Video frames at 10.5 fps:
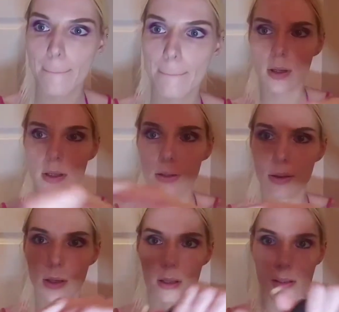we're going to do
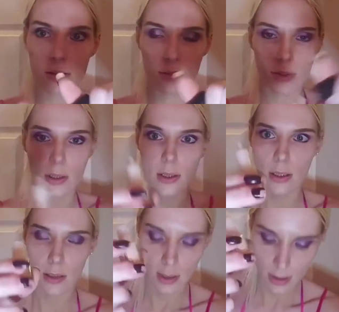this. We're going to
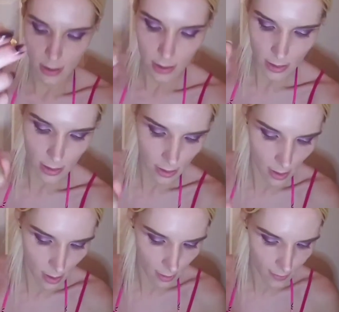take this. This is
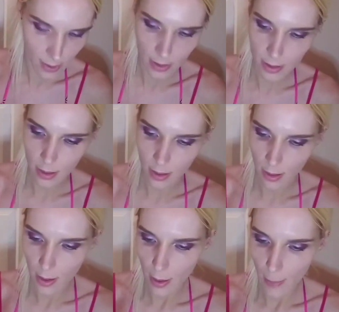Love. This is the,
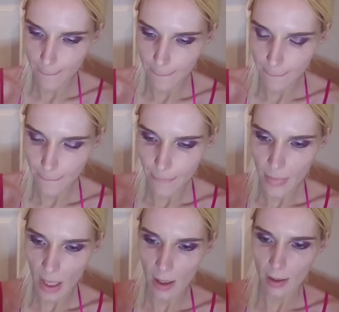
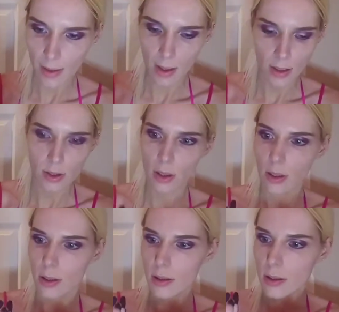I think I shook
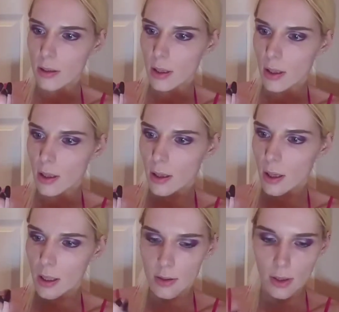it. This is a
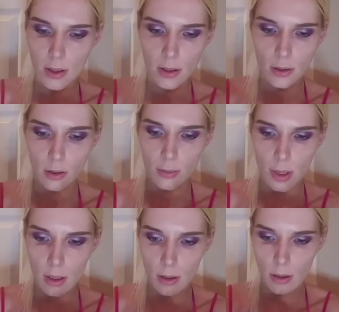hydrating
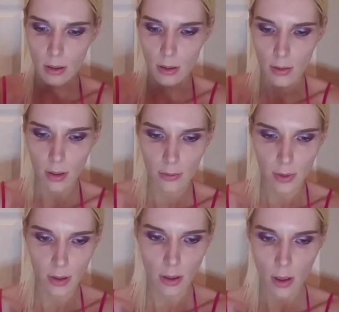illuminator. Okay, we
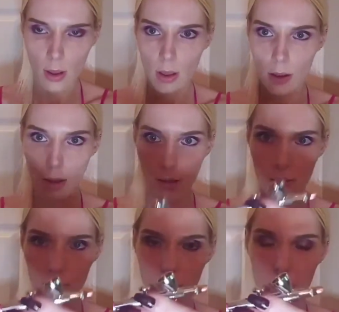got
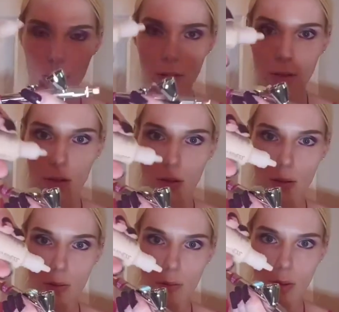that.
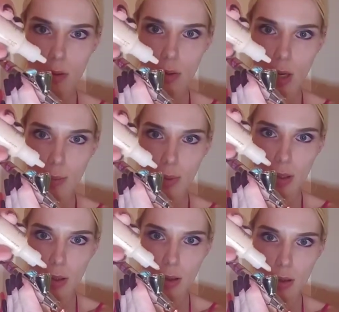We're going to drop it
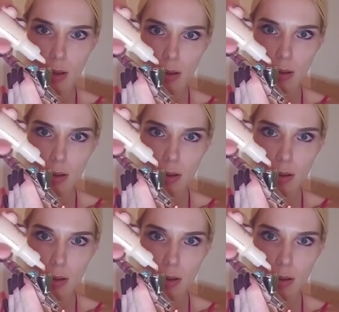in.